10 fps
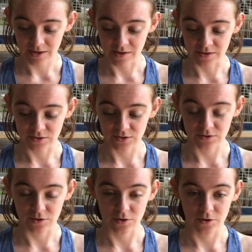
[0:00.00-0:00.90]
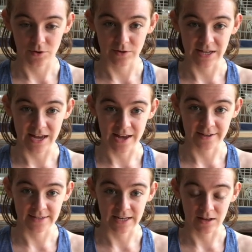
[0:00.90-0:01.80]
And slowly
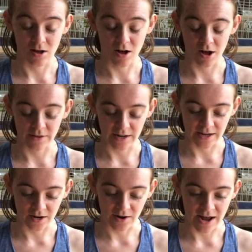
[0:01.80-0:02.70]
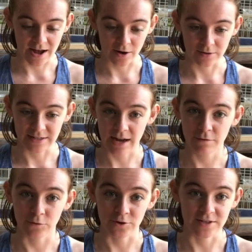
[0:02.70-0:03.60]
exhale all that air out, not
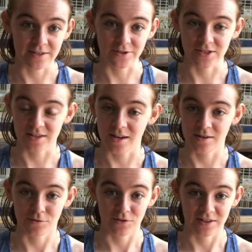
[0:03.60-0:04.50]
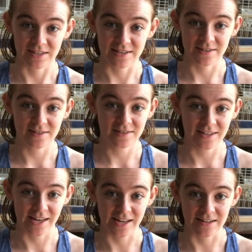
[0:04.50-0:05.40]
forcing it, just letting it release,
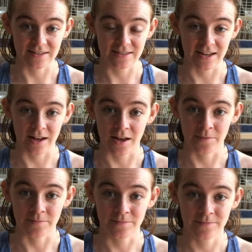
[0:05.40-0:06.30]
taking this time.